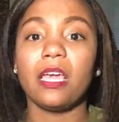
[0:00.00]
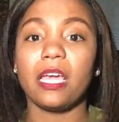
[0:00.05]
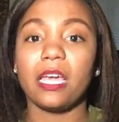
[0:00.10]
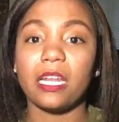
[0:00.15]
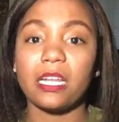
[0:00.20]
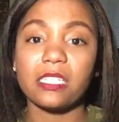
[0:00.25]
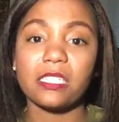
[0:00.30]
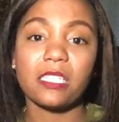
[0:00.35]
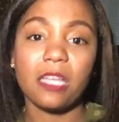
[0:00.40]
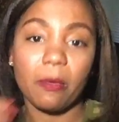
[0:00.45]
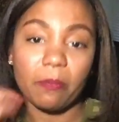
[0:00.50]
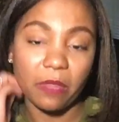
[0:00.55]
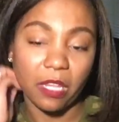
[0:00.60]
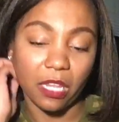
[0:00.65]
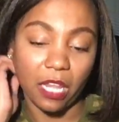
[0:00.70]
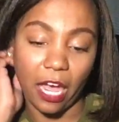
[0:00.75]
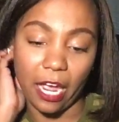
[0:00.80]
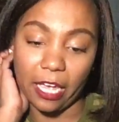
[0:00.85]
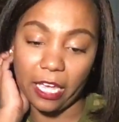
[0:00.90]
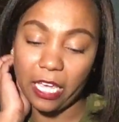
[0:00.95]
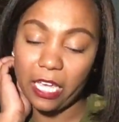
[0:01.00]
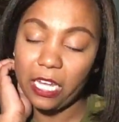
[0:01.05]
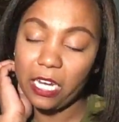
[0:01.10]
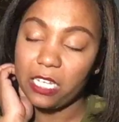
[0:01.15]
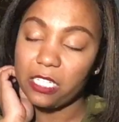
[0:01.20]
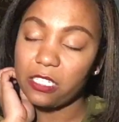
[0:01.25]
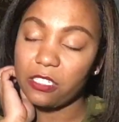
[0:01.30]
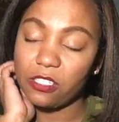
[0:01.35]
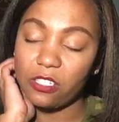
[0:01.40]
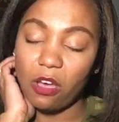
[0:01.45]
It is something. Like, it
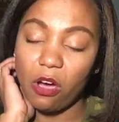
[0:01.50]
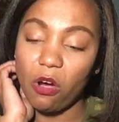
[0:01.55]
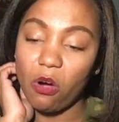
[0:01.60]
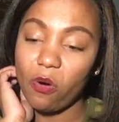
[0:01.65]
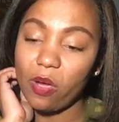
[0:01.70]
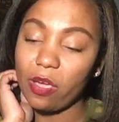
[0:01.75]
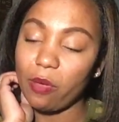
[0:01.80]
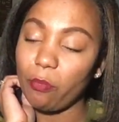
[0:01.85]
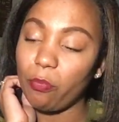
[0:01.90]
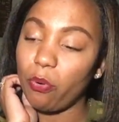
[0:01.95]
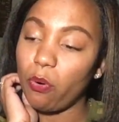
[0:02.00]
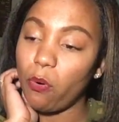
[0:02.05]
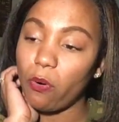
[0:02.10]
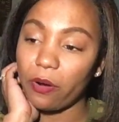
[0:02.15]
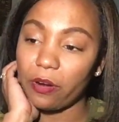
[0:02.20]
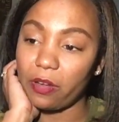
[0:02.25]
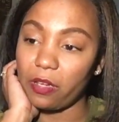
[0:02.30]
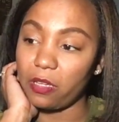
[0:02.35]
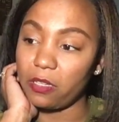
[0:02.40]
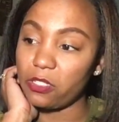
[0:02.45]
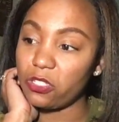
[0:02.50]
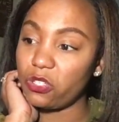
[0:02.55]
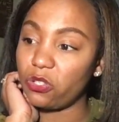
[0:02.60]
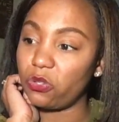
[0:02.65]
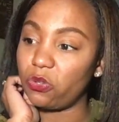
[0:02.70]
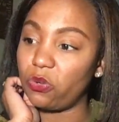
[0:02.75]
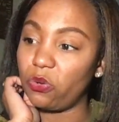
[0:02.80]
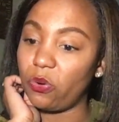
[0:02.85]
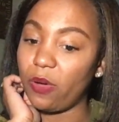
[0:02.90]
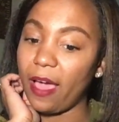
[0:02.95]
is so important
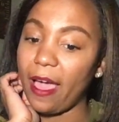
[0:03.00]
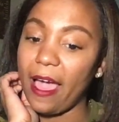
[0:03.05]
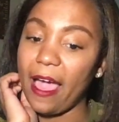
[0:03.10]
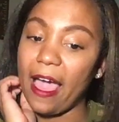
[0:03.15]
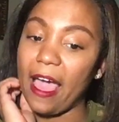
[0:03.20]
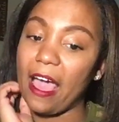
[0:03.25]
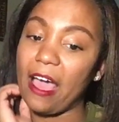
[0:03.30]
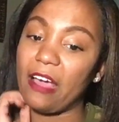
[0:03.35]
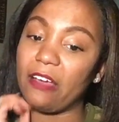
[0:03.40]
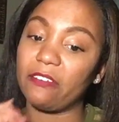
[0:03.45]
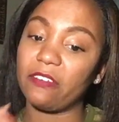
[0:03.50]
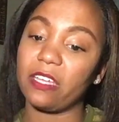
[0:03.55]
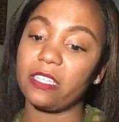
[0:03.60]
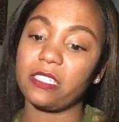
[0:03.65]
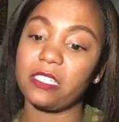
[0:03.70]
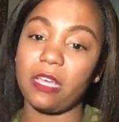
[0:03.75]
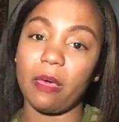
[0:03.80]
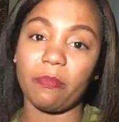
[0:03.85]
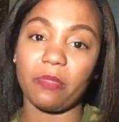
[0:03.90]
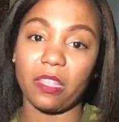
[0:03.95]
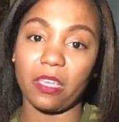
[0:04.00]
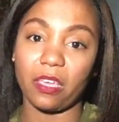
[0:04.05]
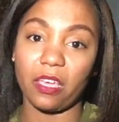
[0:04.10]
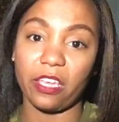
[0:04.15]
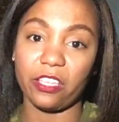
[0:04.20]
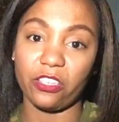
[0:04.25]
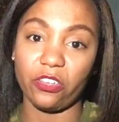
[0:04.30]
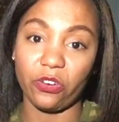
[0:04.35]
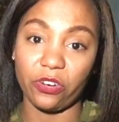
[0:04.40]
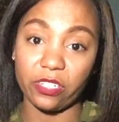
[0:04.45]
to have something
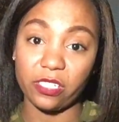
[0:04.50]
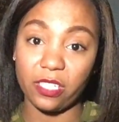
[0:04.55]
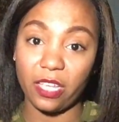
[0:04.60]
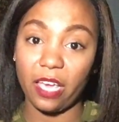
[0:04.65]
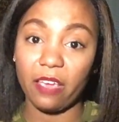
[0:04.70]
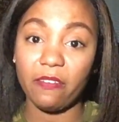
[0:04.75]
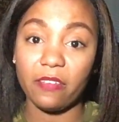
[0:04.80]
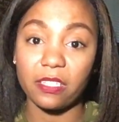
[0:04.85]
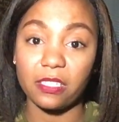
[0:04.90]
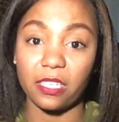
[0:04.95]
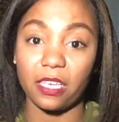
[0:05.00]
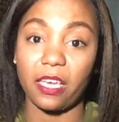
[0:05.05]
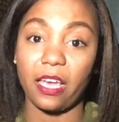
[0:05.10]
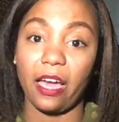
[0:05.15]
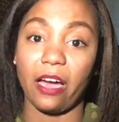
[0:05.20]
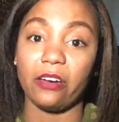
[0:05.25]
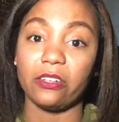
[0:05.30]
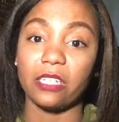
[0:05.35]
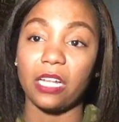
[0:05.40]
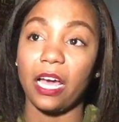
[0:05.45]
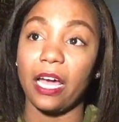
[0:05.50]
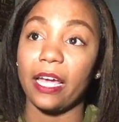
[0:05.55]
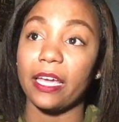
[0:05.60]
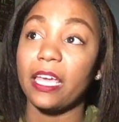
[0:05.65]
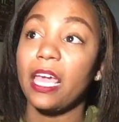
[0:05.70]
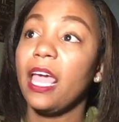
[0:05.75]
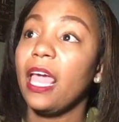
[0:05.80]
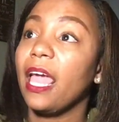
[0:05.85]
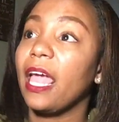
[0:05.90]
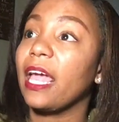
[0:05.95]
in your savings account. Like,
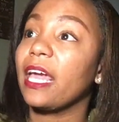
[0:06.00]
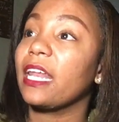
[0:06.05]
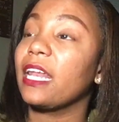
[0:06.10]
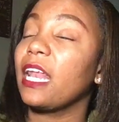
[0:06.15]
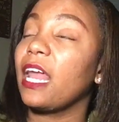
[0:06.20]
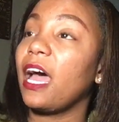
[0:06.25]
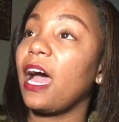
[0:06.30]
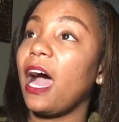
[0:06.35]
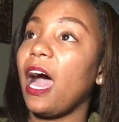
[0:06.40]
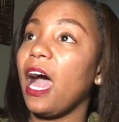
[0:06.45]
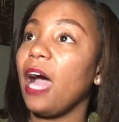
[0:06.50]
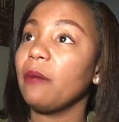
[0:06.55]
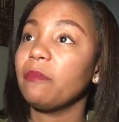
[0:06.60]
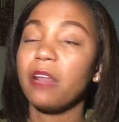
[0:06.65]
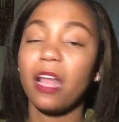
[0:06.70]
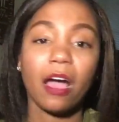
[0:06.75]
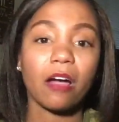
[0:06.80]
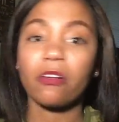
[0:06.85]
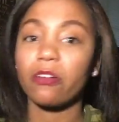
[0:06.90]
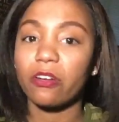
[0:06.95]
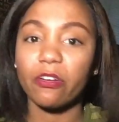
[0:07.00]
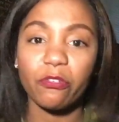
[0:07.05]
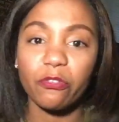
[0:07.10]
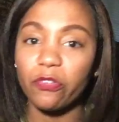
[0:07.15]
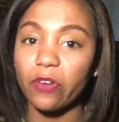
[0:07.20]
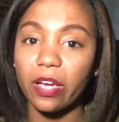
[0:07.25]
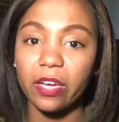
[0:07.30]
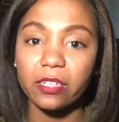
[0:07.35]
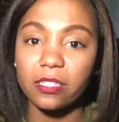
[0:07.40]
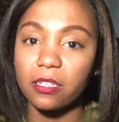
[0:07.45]
and I'm not gonna
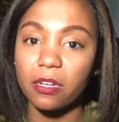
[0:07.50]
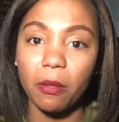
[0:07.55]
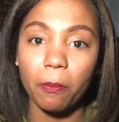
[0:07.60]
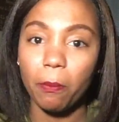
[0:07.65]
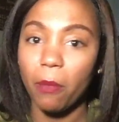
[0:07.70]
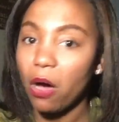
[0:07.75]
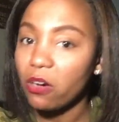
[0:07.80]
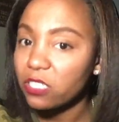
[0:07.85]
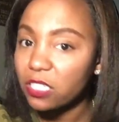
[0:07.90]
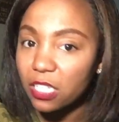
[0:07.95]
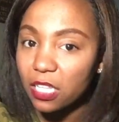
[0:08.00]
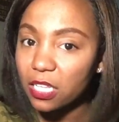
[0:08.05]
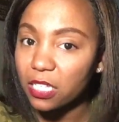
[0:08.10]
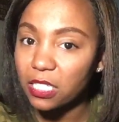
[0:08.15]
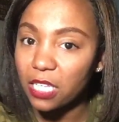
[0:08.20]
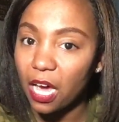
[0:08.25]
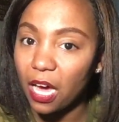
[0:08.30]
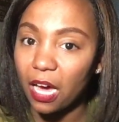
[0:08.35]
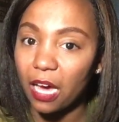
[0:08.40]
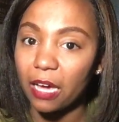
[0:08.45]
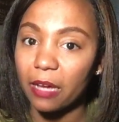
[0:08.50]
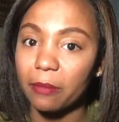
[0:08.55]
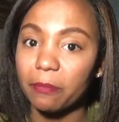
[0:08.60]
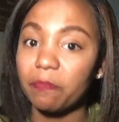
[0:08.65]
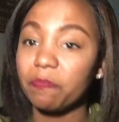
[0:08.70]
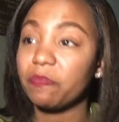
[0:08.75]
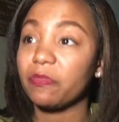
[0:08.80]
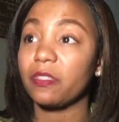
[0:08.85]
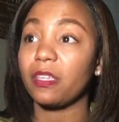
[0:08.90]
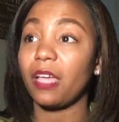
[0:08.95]
front, most of the time